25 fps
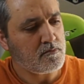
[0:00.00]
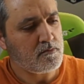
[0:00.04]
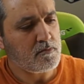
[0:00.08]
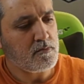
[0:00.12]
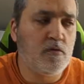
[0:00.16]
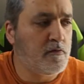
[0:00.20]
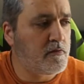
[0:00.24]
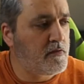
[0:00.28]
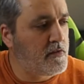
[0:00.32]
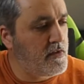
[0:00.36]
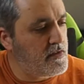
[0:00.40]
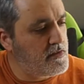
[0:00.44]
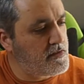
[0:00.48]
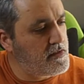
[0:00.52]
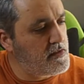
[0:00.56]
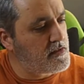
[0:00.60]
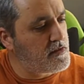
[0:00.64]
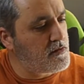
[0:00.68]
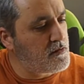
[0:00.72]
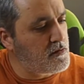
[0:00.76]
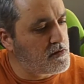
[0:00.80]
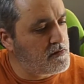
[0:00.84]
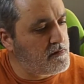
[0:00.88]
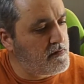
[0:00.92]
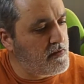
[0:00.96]
Out of this
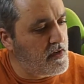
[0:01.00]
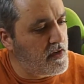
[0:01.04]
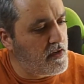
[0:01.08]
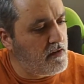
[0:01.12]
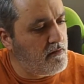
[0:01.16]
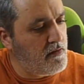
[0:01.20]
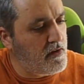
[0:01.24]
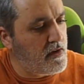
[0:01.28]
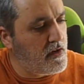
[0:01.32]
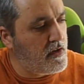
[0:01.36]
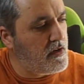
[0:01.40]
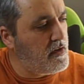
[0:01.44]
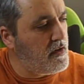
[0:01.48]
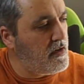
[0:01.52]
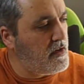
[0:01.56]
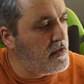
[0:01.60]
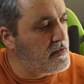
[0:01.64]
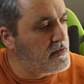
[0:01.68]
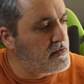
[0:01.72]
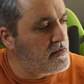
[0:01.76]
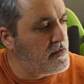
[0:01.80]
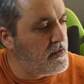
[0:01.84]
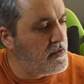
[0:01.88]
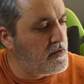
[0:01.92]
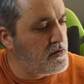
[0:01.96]
it looks very very
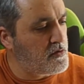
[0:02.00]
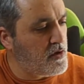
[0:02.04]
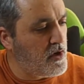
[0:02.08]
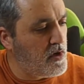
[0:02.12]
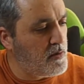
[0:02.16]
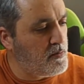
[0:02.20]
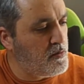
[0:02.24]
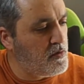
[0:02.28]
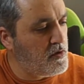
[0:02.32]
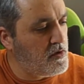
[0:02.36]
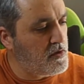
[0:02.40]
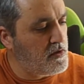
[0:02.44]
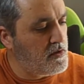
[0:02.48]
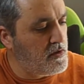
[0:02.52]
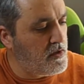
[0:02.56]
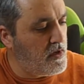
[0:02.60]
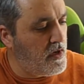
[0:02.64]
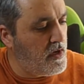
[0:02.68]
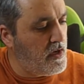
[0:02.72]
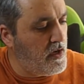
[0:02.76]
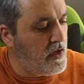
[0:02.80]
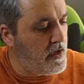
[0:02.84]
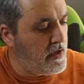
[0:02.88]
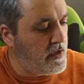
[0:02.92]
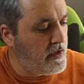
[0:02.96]
nice uh, tripod,
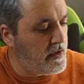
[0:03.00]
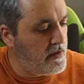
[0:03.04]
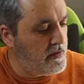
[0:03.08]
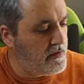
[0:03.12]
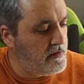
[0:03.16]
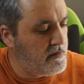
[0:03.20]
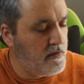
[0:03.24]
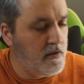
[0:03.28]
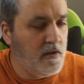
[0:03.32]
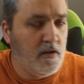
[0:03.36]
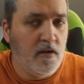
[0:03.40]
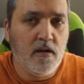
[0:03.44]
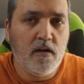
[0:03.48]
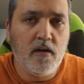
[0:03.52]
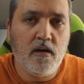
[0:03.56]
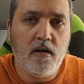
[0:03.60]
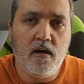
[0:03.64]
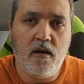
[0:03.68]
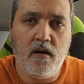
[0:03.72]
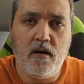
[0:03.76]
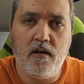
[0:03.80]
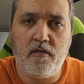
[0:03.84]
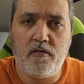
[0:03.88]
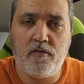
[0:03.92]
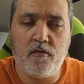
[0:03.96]
I like it.
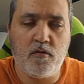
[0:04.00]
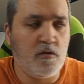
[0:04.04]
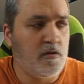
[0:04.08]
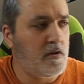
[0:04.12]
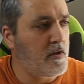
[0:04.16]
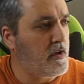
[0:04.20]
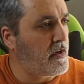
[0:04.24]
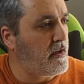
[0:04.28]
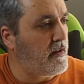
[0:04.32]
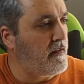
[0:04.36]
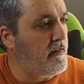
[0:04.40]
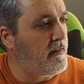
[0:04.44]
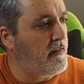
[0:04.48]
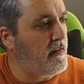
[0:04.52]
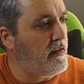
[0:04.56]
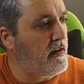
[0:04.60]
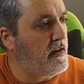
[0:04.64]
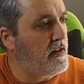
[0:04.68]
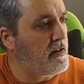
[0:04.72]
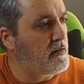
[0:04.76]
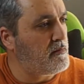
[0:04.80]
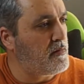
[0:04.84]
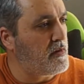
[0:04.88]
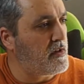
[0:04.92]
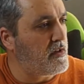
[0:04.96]
I thought I can
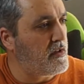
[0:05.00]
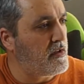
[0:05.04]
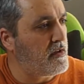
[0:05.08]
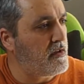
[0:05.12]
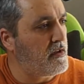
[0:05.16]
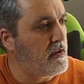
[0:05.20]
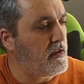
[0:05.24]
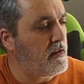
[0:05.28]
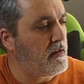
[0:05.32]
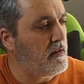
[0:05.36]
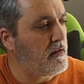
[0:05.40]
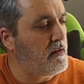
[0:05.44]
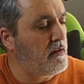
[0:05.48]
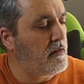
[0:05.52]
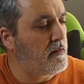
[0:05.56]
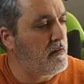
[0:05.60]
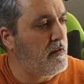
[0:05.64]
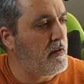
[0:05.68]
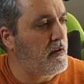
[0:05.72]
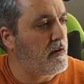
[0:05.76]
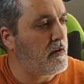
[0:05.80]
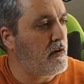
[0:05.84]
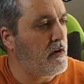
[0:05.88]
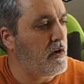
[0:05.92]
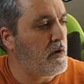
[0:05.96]
sell it but then I
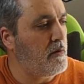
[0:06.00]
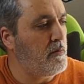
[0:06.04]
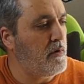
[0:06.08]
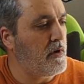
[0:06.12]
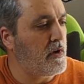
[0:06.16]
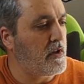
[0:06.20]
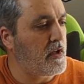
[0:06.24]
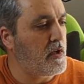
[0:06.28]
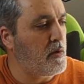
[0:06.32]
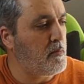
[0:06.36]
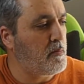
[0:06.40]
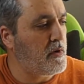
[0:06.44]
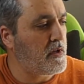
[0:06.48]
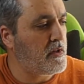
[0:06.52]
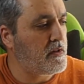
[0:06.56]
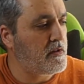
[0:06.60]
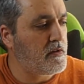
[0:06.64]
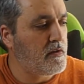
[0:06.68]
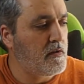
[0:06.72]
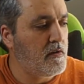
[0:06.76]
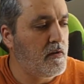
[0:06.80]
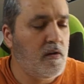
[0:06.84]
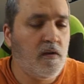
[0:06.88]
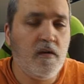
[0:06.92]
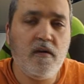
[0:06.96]
think I will keep
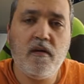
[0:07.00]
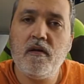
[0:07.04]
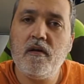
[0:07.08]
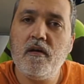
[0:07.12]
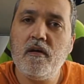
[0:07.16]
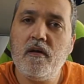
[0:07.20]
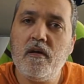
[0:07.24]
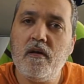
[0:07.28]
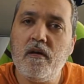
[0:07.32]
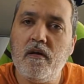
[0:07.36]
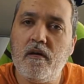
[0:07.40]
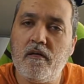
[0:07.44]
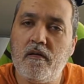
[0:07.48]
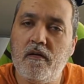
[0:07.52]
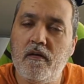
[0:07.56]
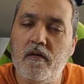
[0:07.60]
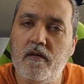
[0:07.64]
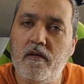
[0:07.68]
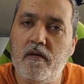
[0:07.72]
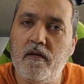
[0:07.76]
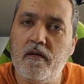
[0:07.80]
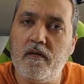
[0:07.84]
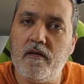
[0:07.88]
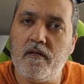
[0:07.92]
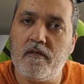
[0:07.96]
it
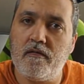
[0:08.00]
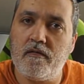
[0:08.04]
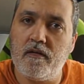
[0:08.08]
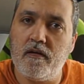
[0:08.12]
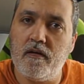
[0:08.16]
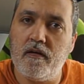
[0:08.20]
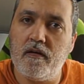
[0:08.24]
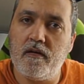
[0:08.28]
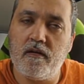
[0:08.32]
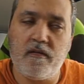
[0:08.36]
as